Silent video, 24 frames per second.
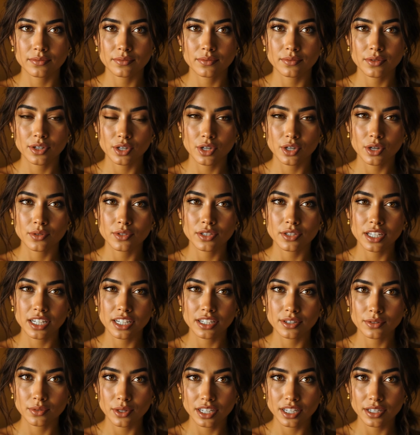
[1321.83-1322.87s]
You don't need
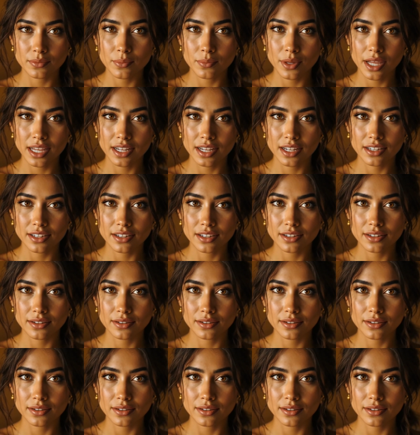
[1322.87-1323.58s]
to explain it.